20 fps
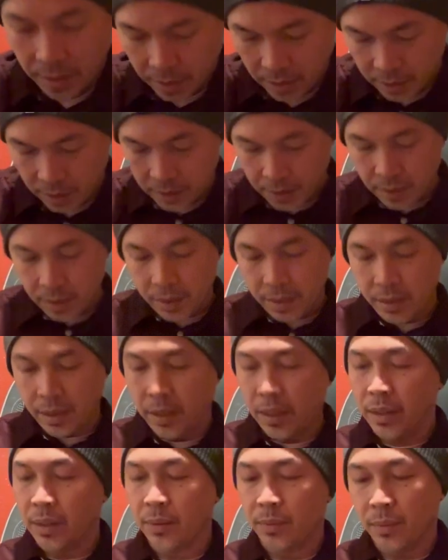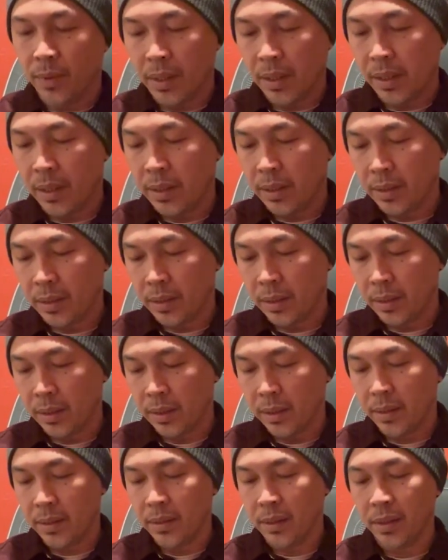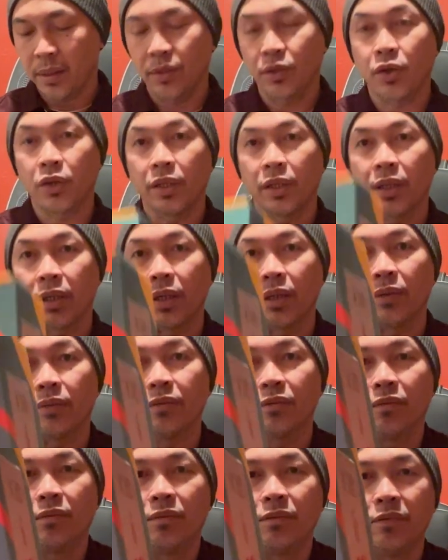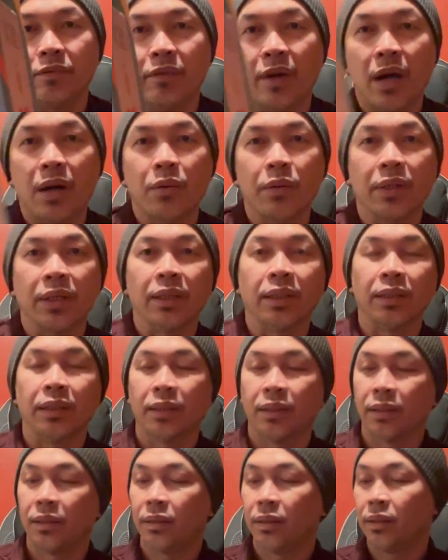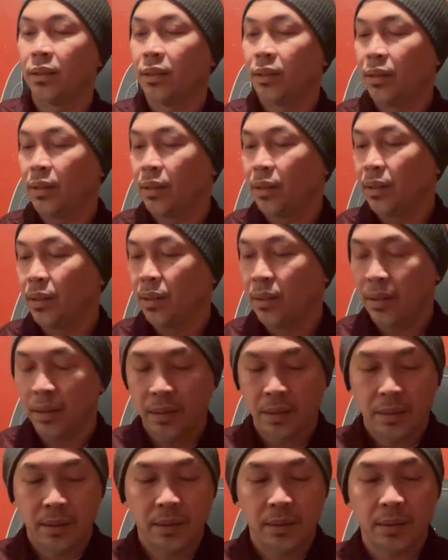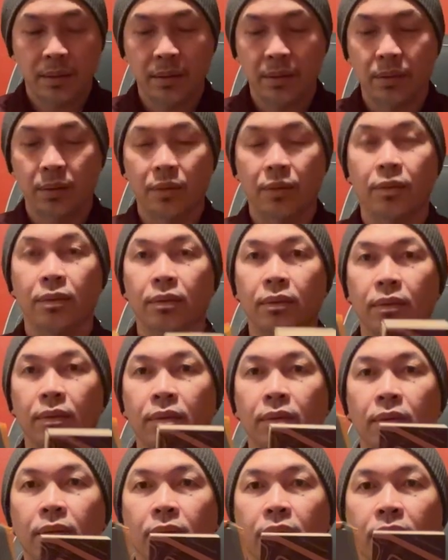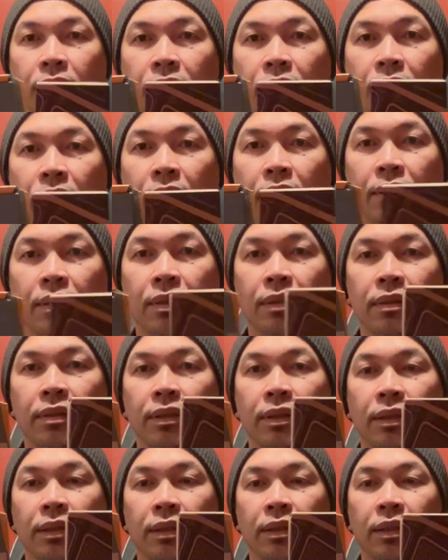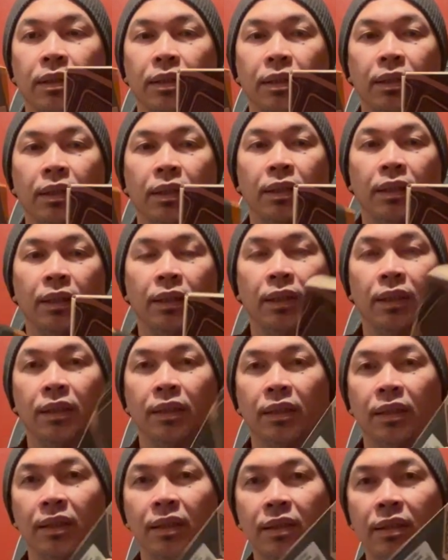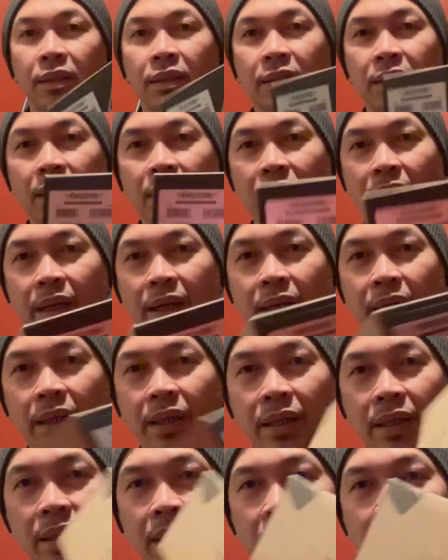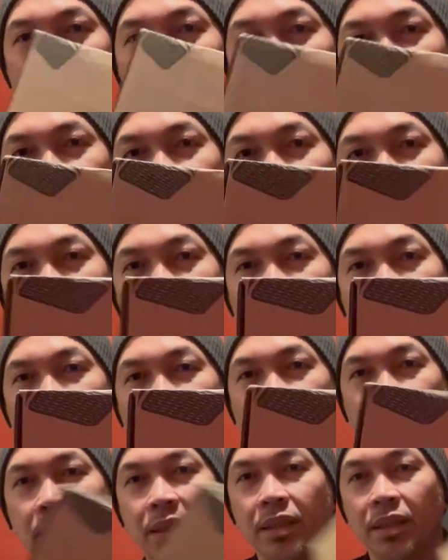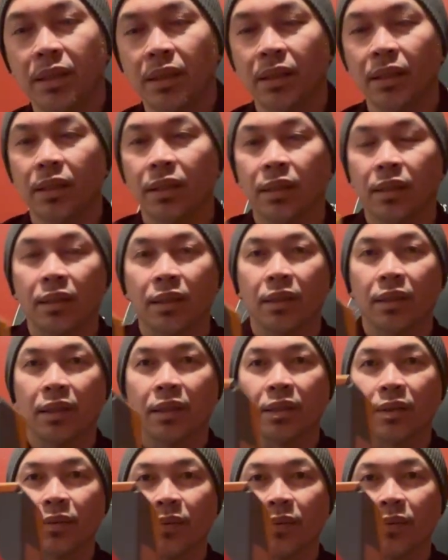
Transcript: And then the other one is the Donner Vowel. So look, this is like cheap packaging. This